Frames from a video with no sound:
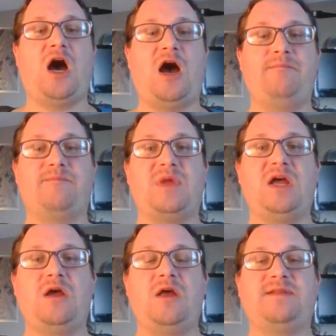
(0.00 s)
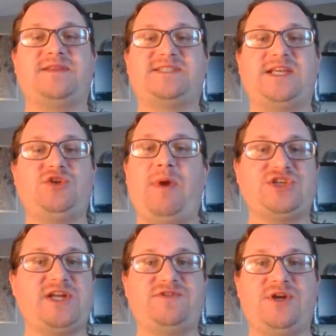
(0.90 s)
Um, the
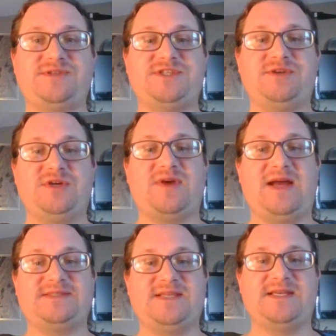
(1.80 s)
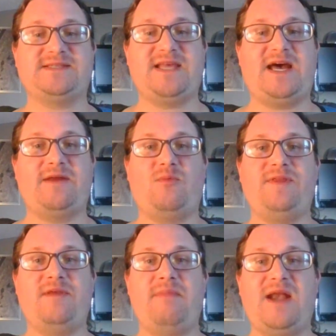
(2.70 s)
situation I've chosen to address is that
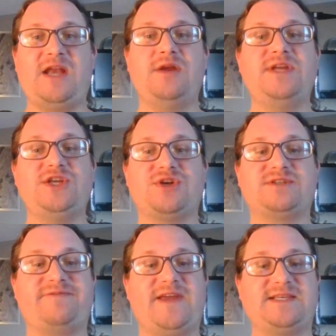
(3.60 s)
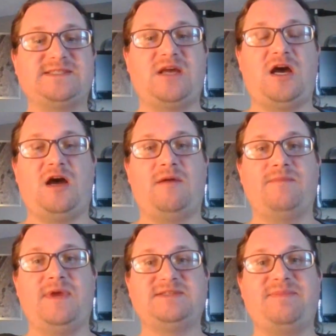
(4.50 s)
one that many new teachers face.
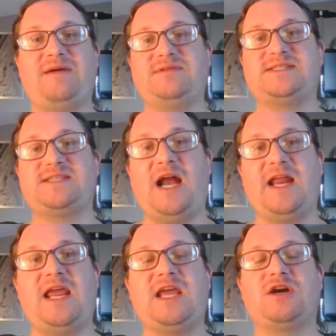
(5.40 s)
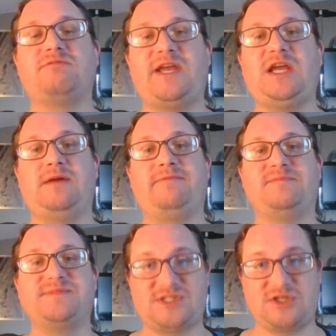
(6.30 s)
It's about designing a curriculum
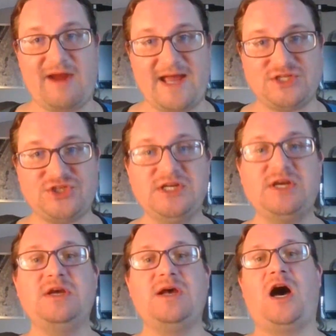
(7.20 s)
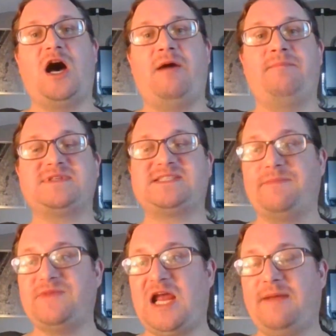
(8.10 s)
from scratch.
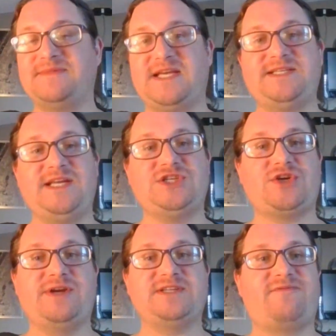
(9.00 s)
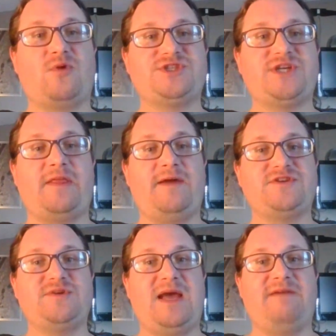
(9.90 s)
Sometimes a teacher is fortunate enough
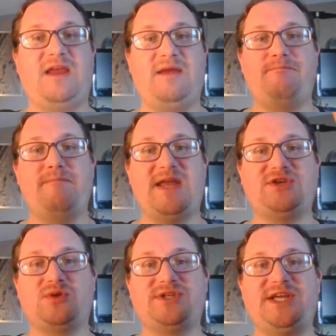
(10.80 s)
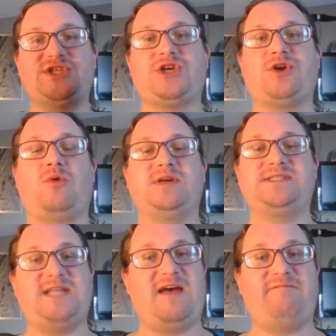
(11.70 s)
to have a mentor teacher or a
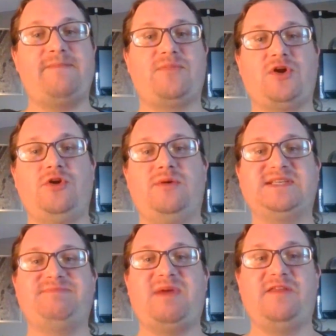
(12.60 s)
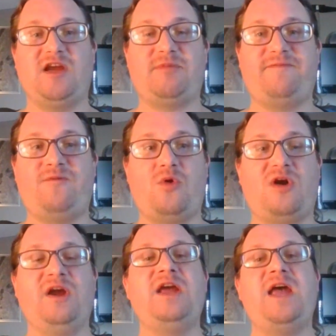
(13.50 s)
staff member who has been there
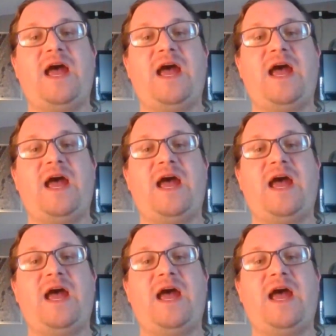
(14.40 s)
before